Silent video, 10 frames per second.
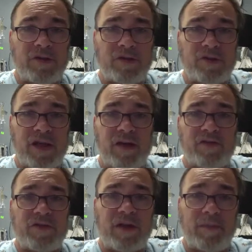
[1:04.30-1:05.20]

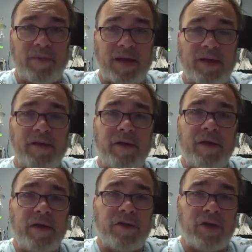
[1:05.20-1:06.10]
yourselves a bit.
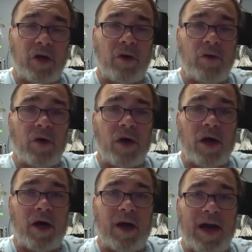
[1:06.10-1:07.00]
So
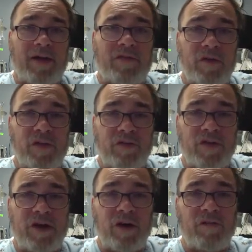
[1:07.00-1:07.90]
after this
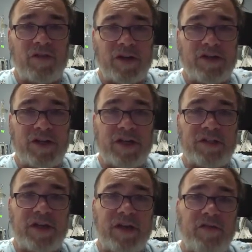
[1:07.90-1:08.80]
video
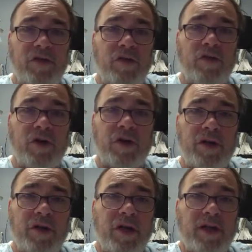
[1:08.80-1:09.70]
finishes, if you
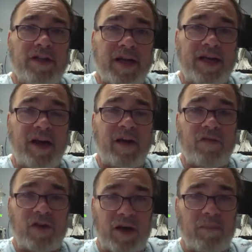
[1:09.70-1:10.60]
could take care of a
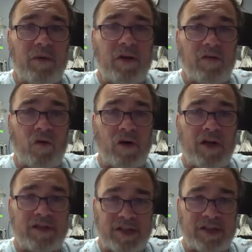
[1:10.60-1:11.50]
couple of
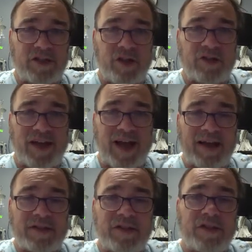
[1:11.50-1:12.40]
organizational
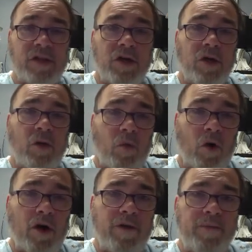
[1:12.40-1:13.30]
tasks.
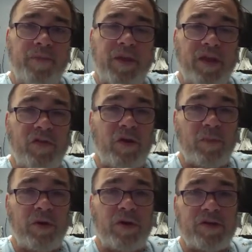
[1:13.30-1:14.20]
One, if you could
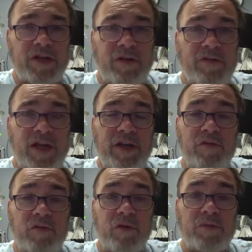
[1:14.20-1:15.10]
put yourselves in
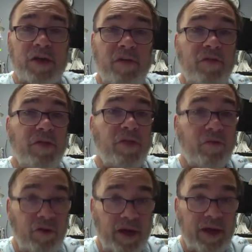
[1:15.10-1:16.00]
groups of
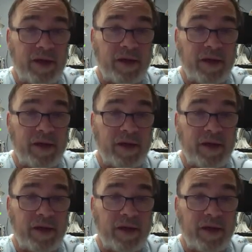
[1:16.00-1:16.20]
3